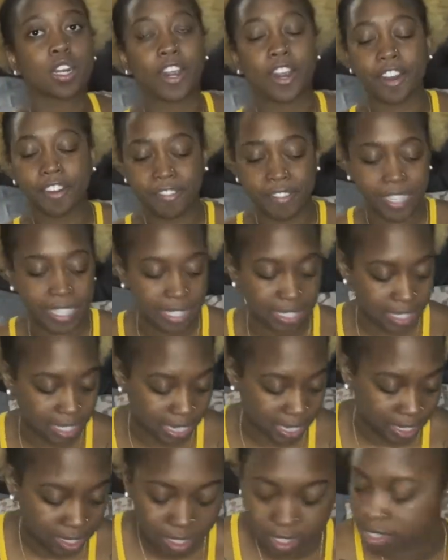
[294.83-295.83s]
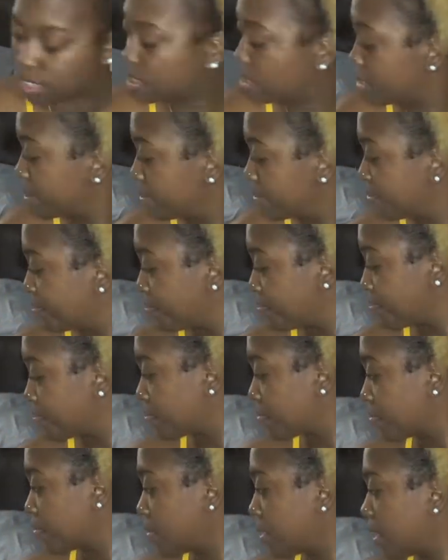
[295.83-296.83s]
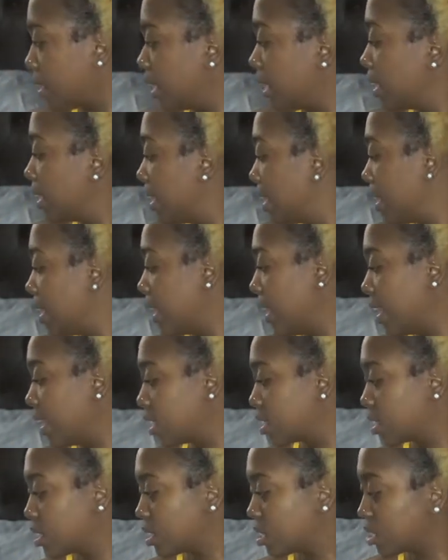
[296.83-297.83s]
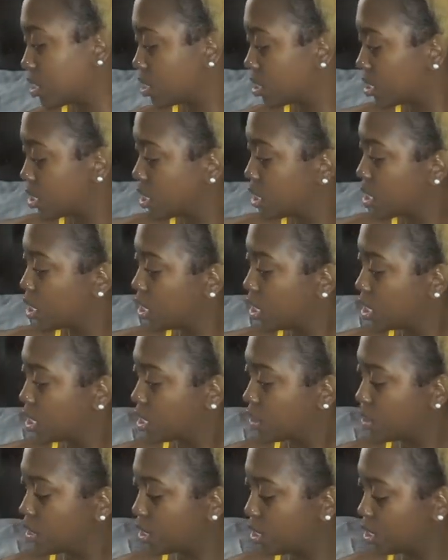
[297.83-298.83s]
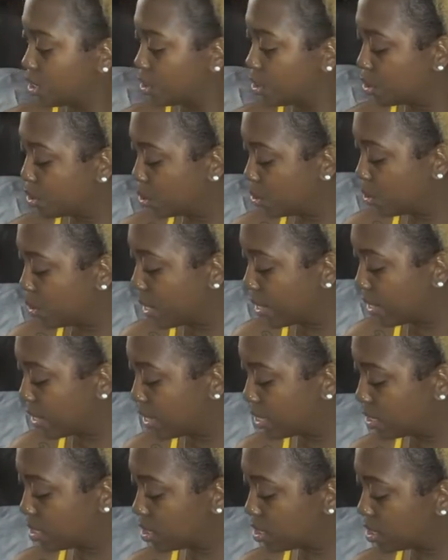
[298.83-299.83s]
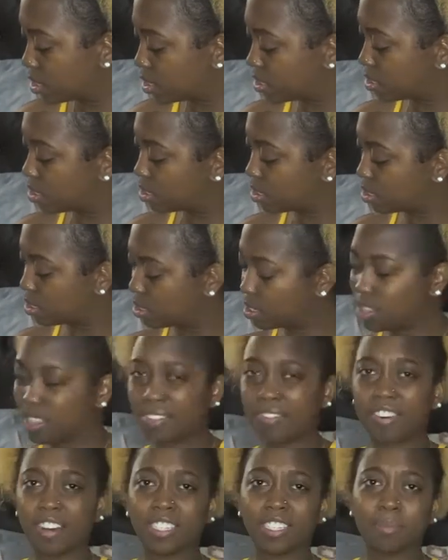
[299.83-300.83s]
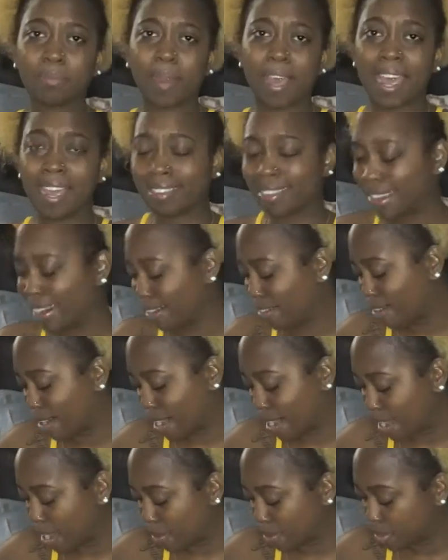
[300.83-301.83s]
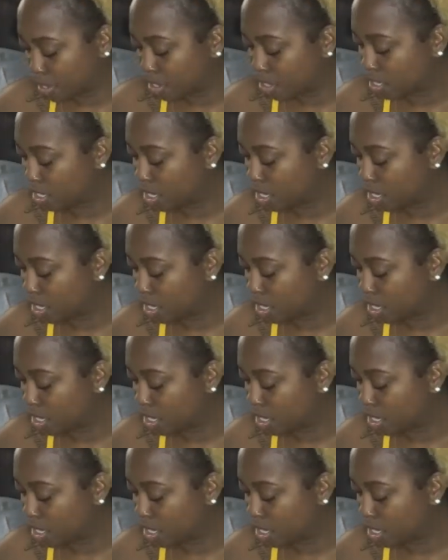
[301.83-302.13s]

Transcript: Curvy Sense. And then next, we're gonna do, I guess, first bag that I grabbed.